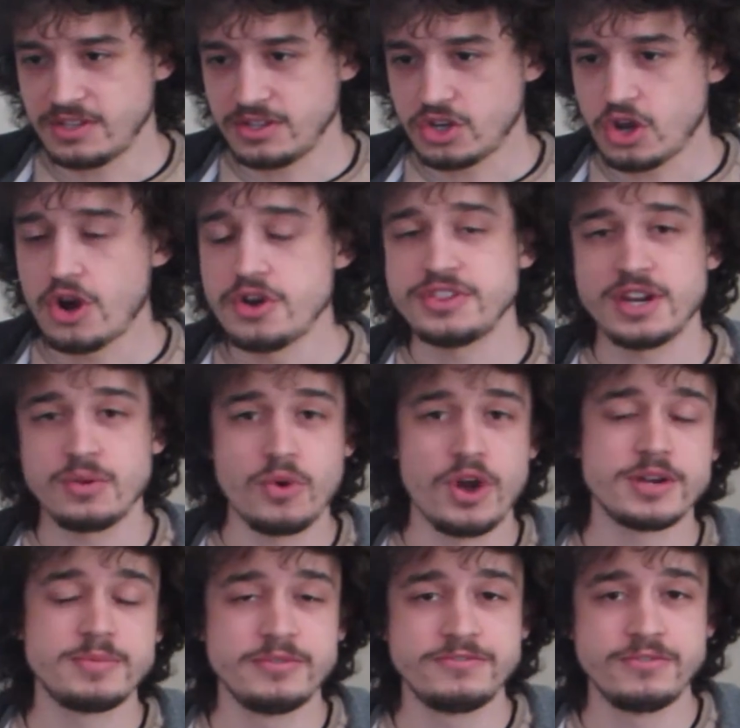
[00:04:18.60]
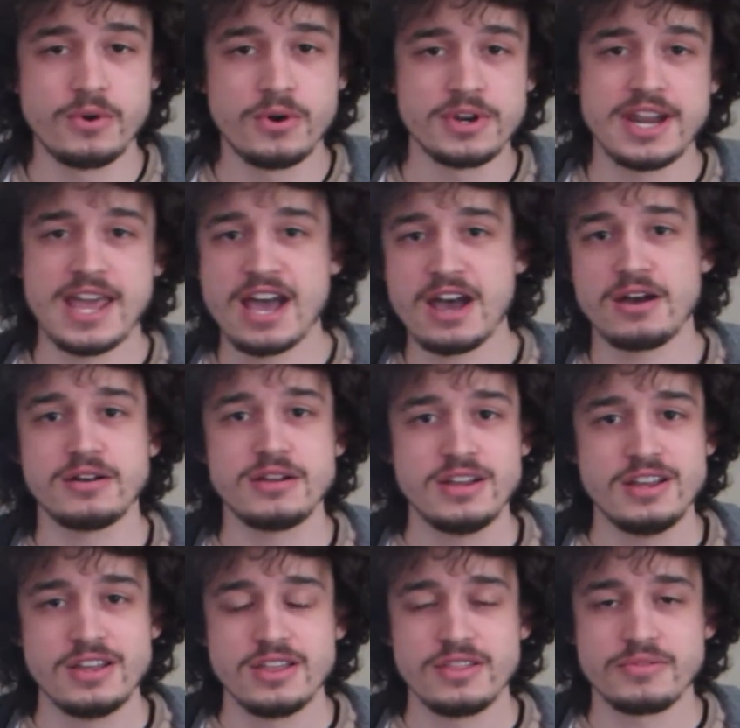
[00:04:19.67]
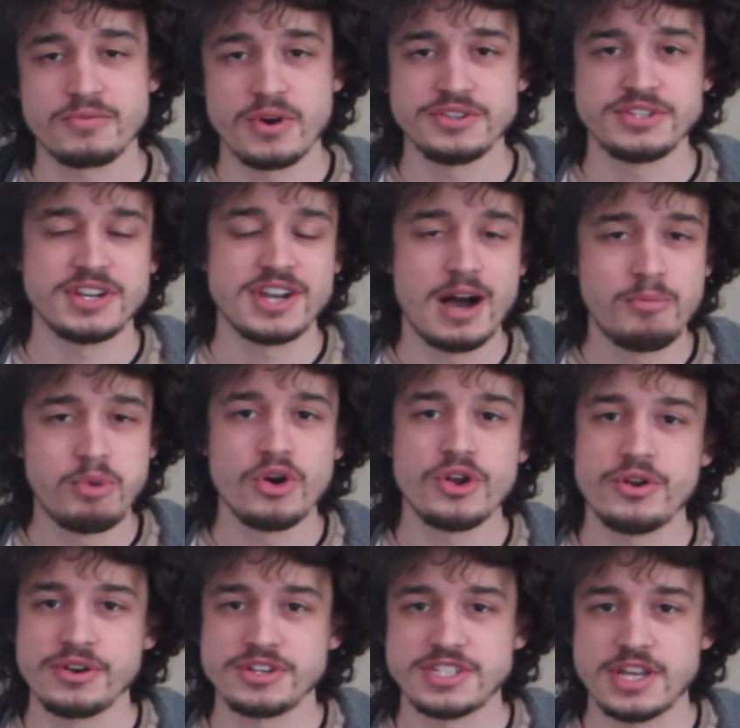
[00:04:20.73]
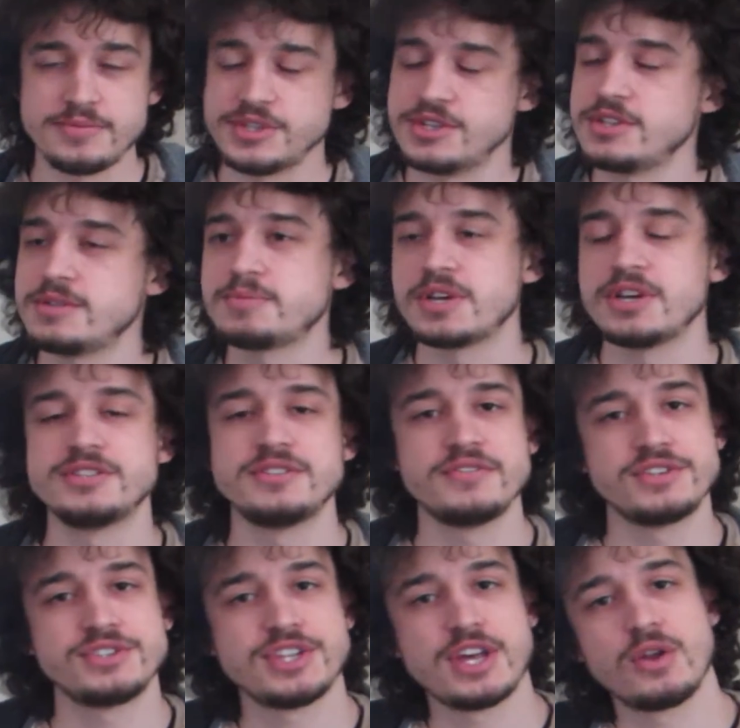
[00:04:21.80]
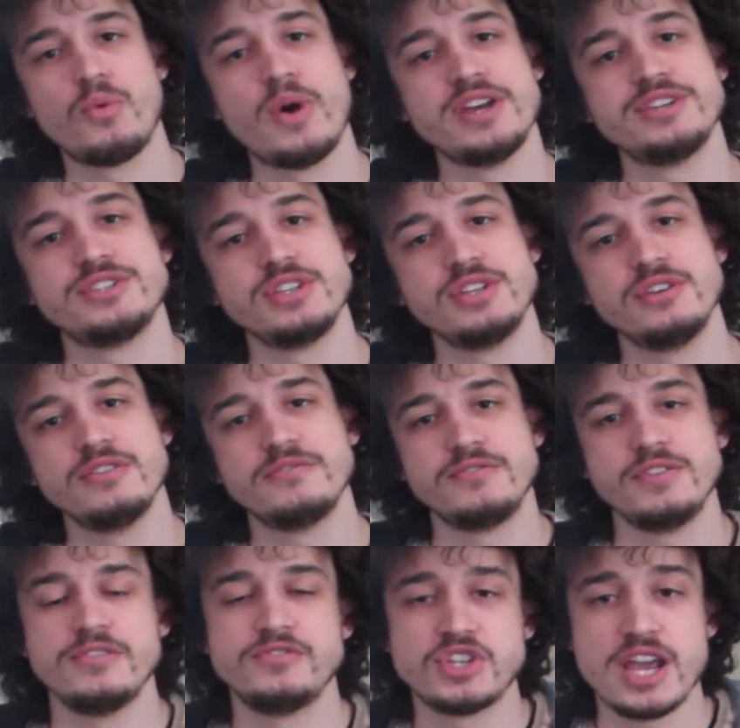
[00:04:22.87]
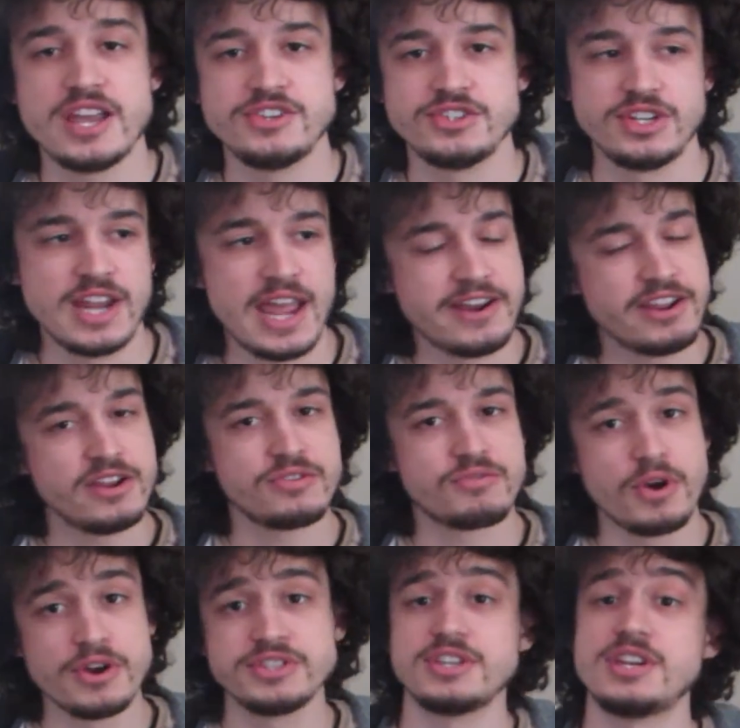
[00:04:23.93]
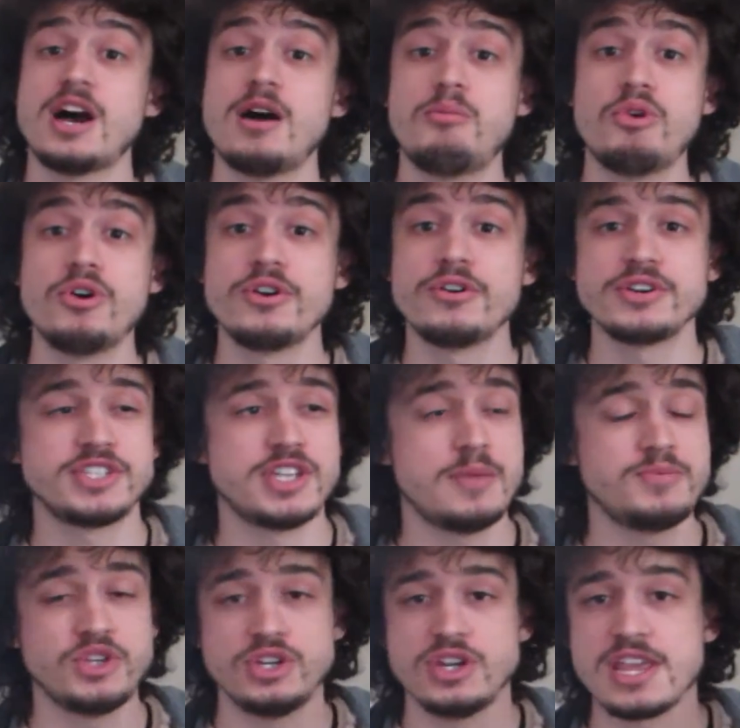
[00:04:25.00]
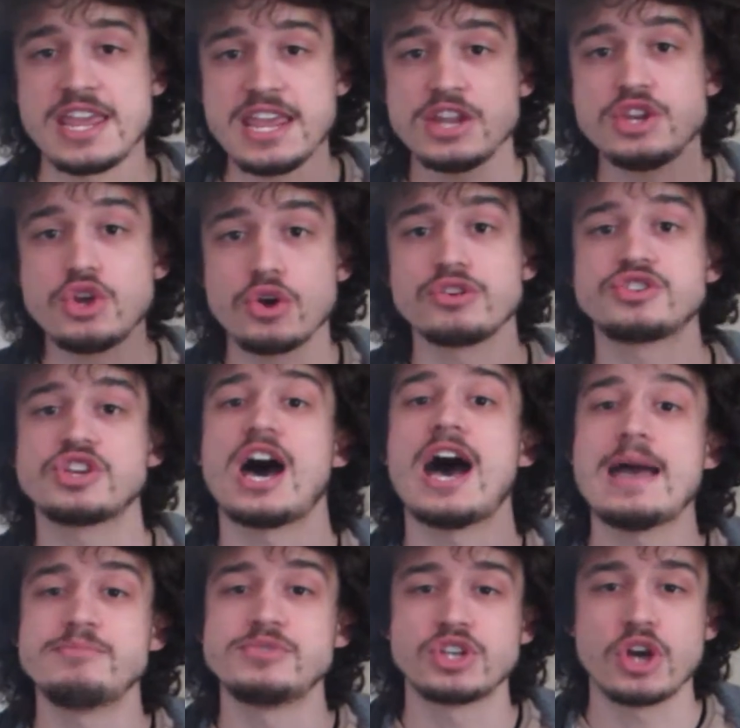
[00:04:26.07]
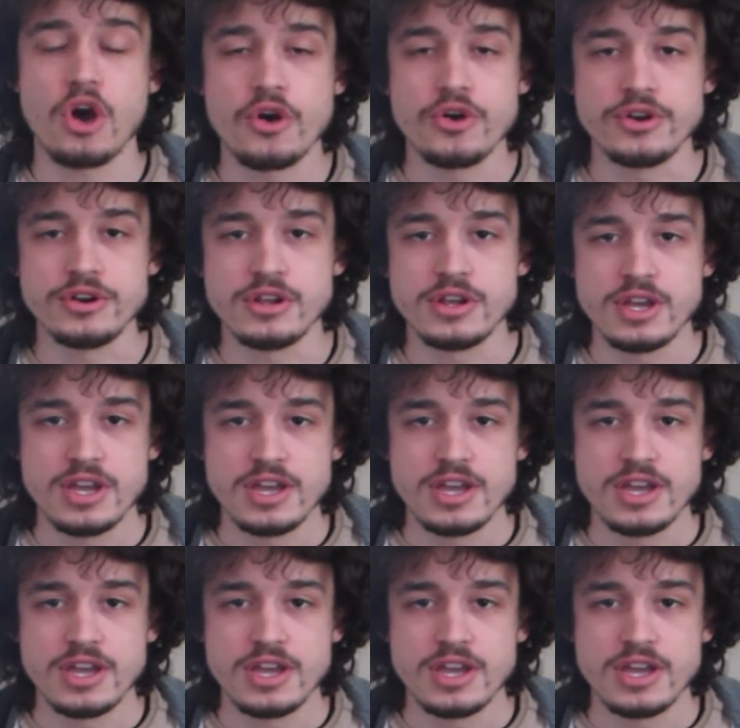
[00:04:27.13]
code that worked before now throws a null pointer exception just because of the subtle ways that you've changed it, and it throws a null pointer exception in your typed code.